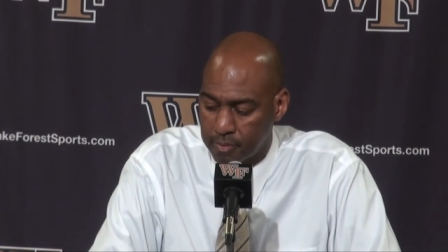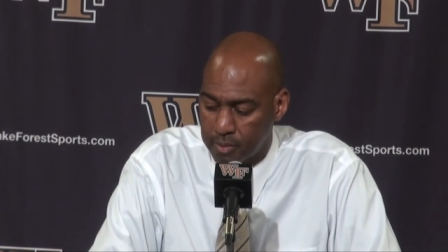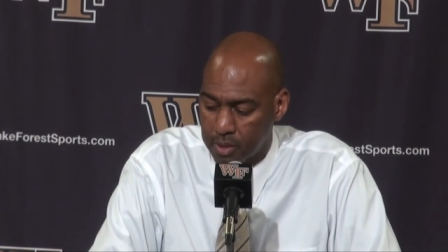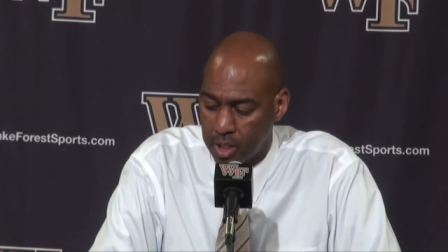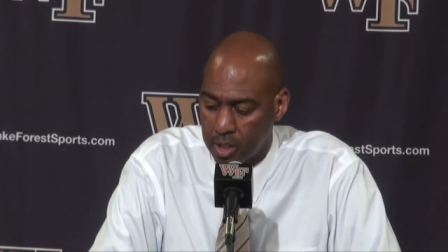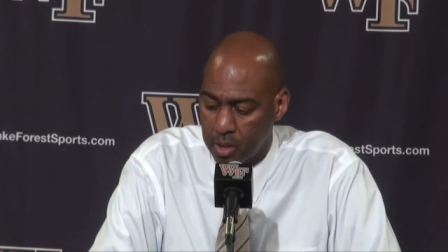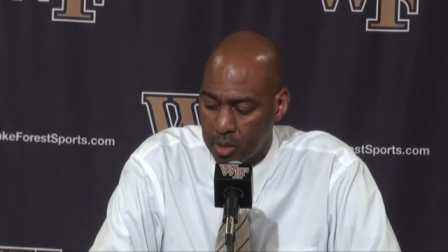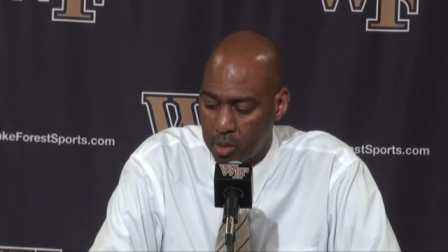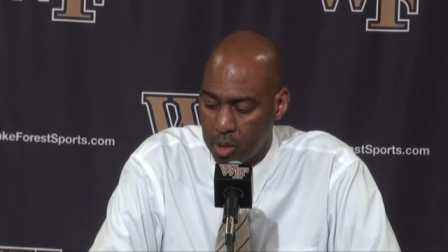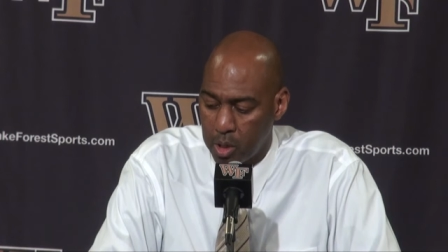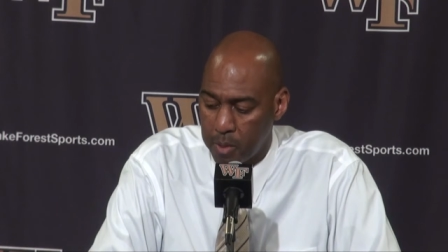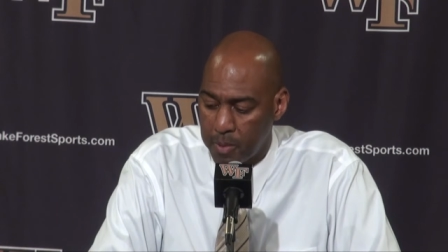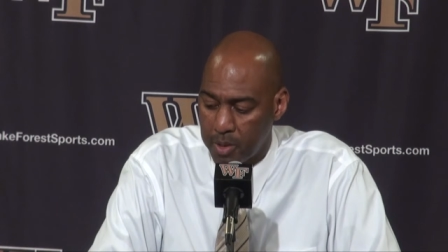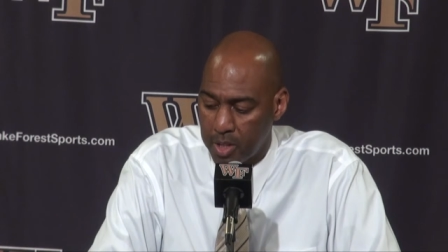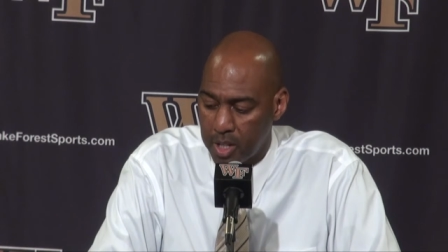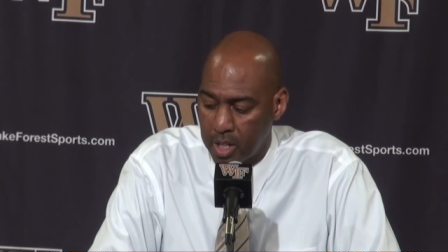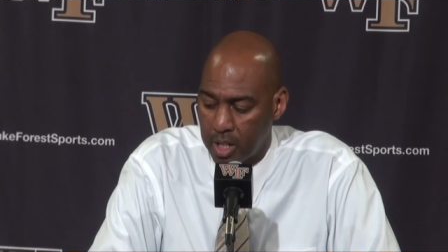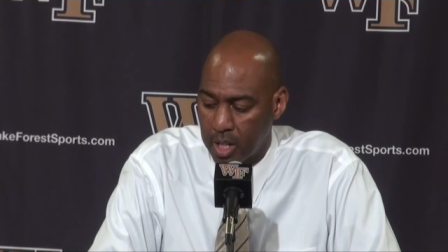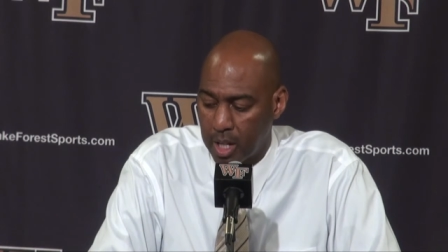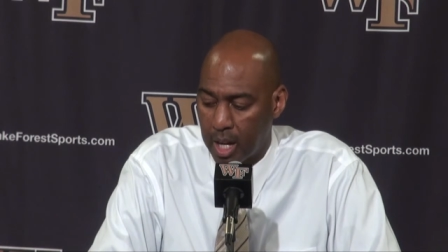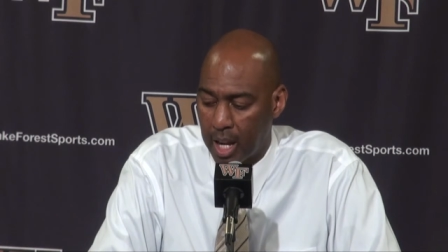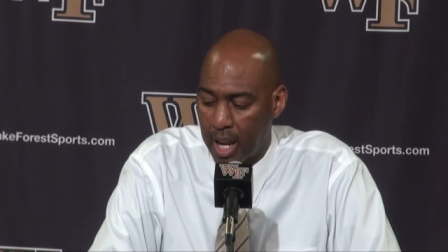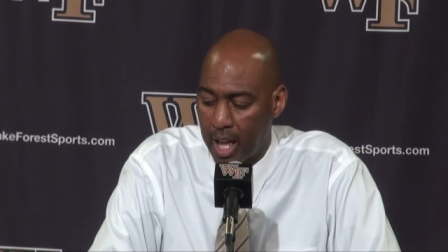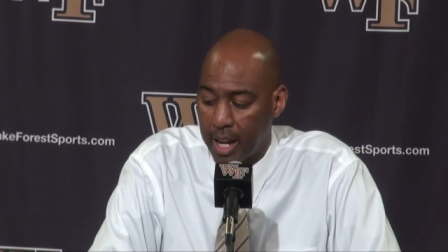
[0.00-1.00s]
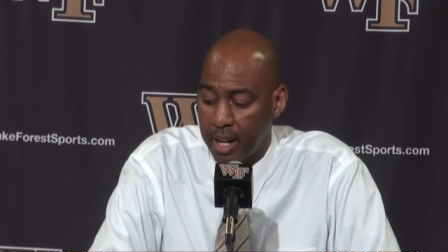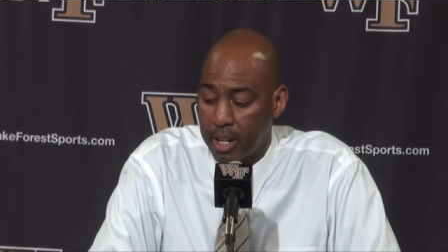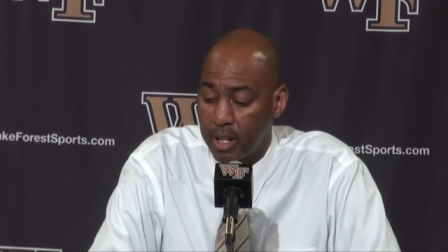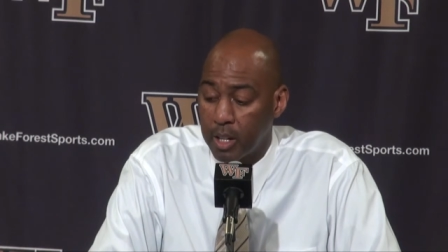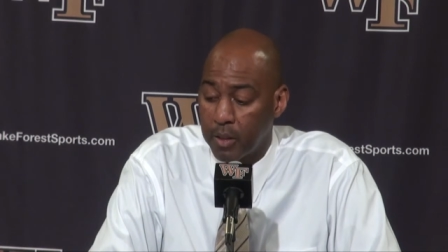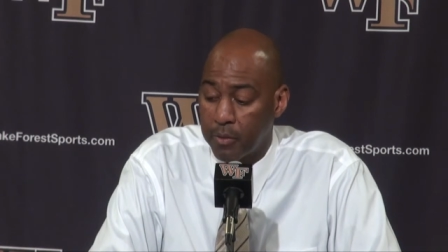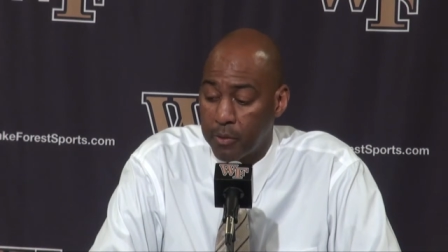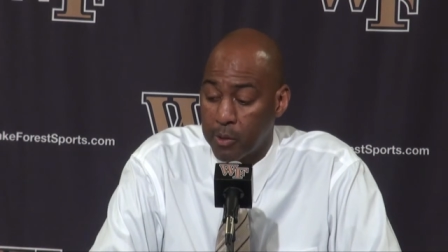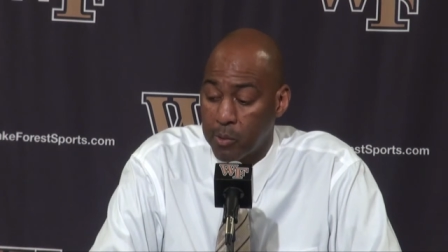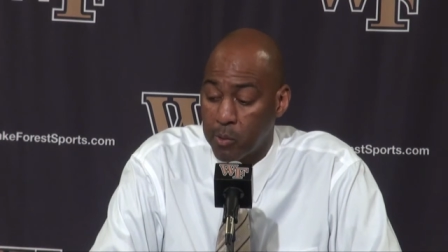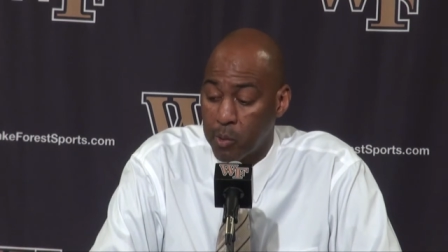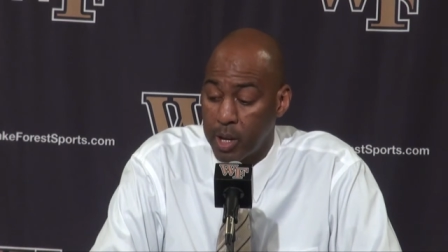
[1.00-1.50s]
contributed in a lot of
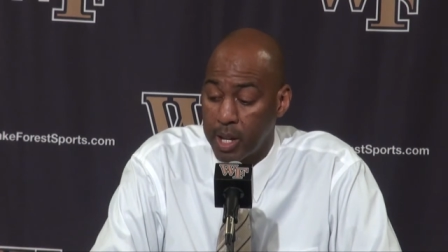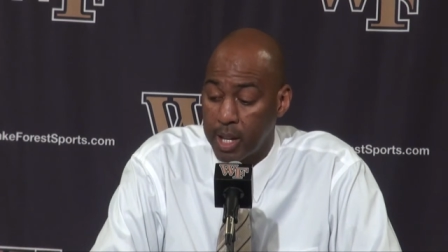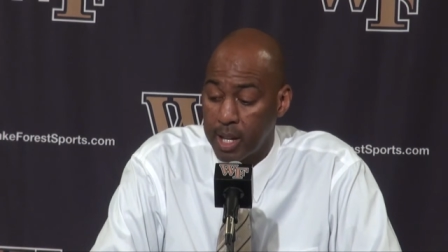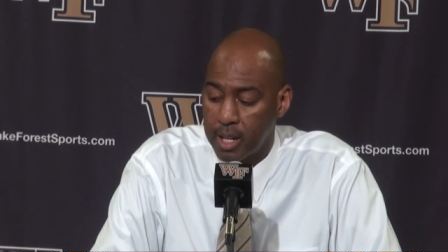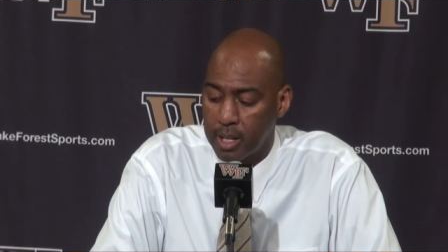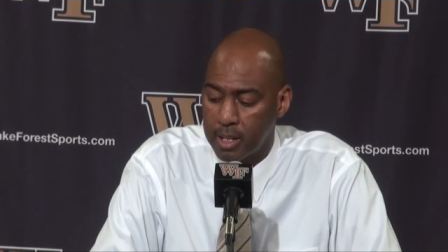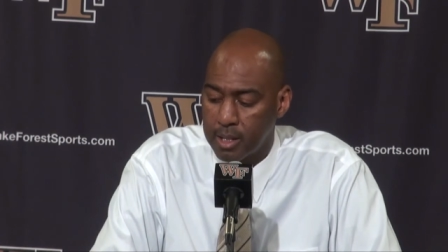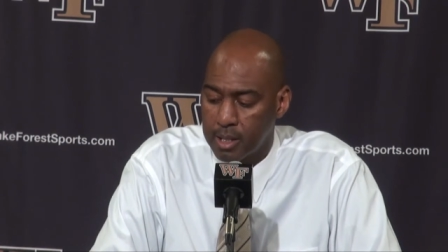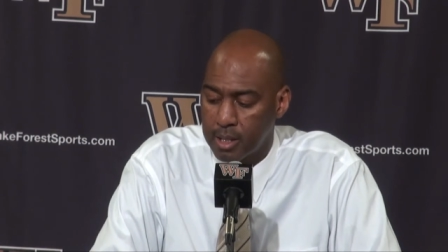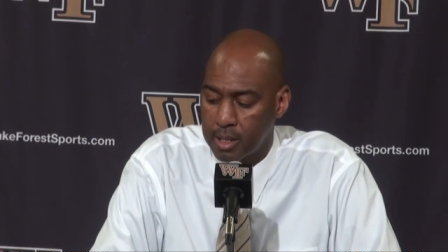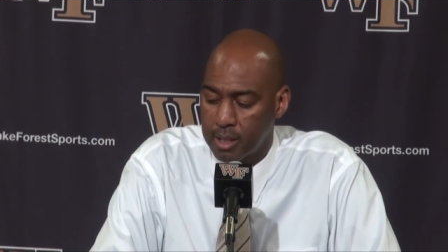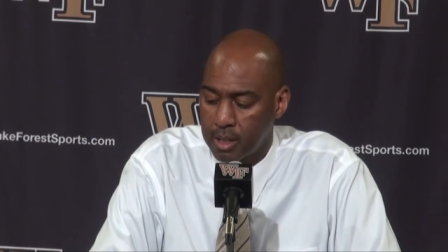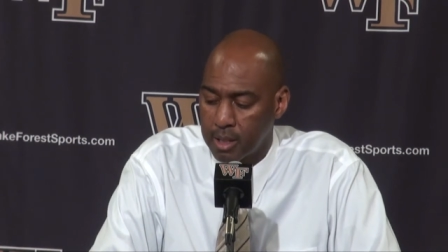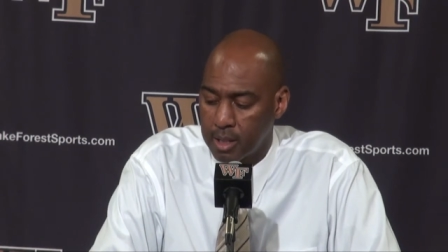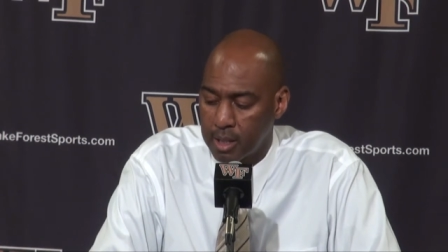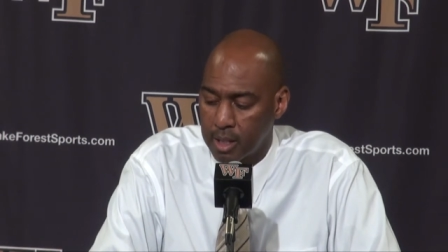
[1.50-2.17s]
different ways.